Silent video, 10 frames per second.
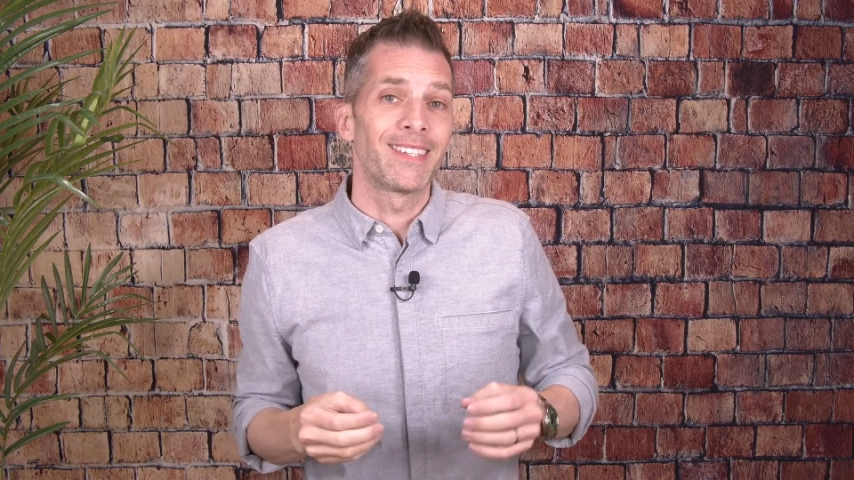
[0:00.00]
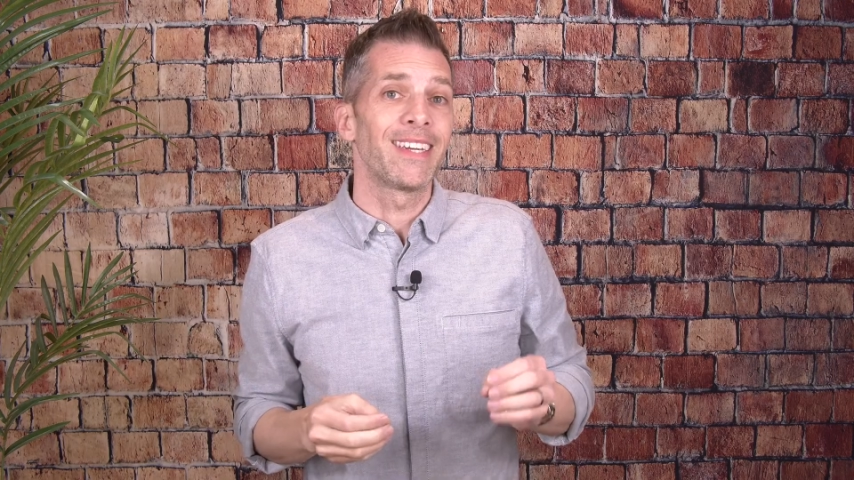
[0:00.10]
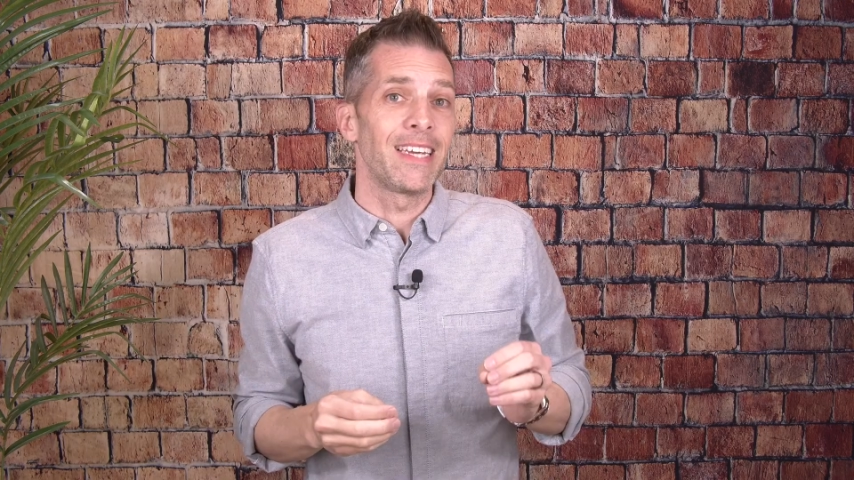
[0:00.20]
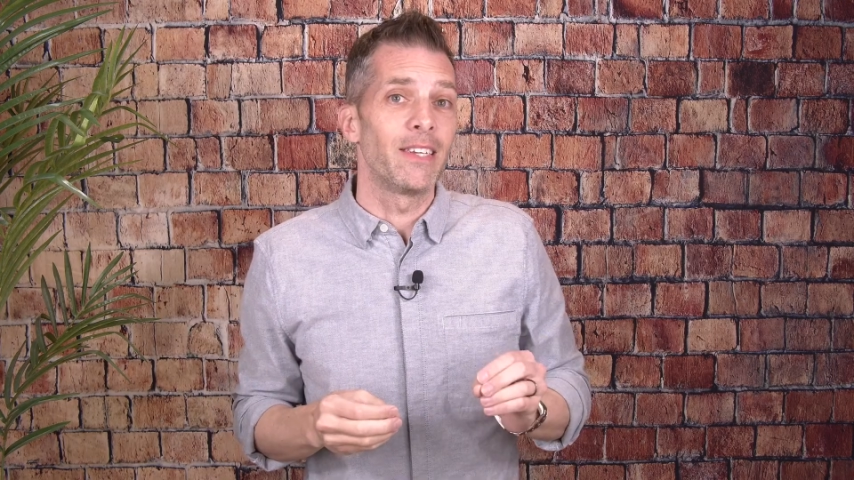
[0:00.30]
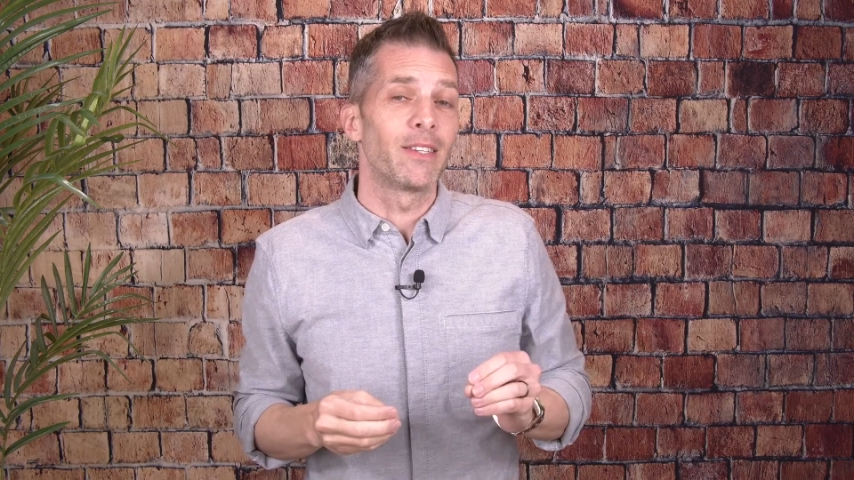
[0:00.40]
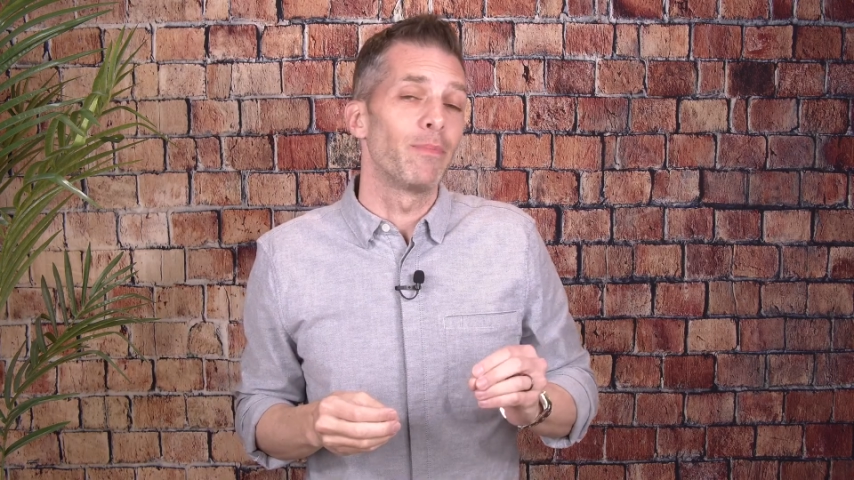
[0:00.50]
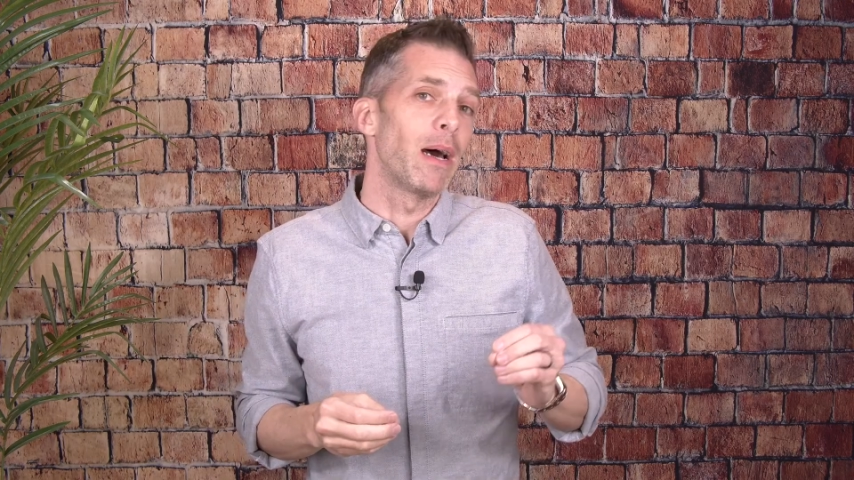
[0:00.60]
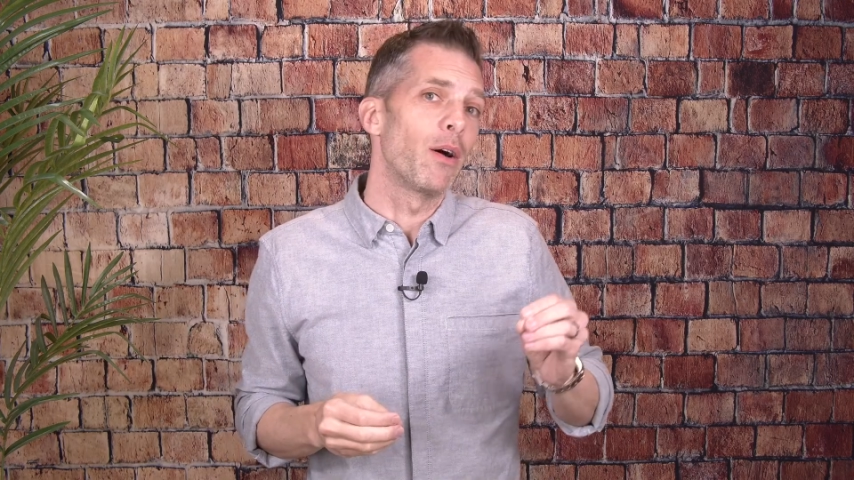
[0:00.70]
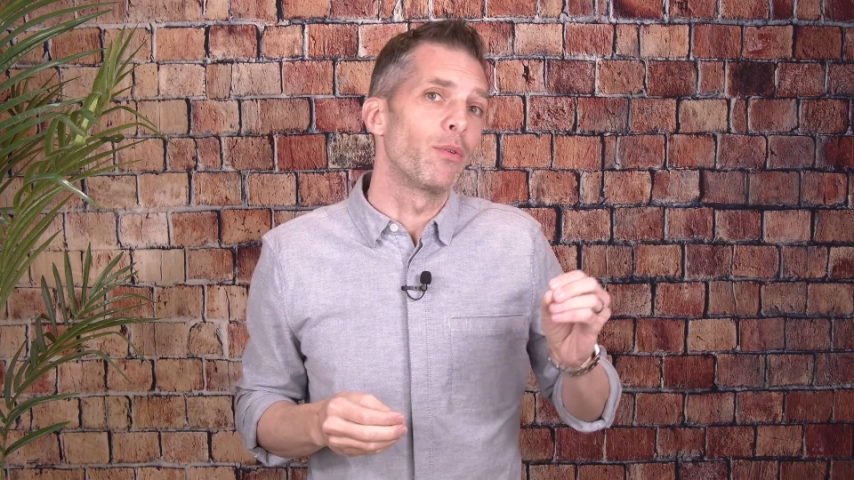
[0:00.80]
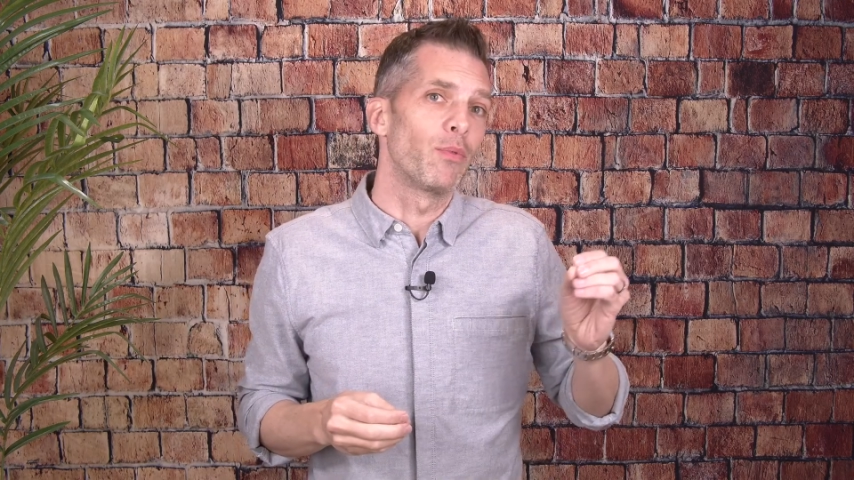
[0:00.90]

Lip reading: it is about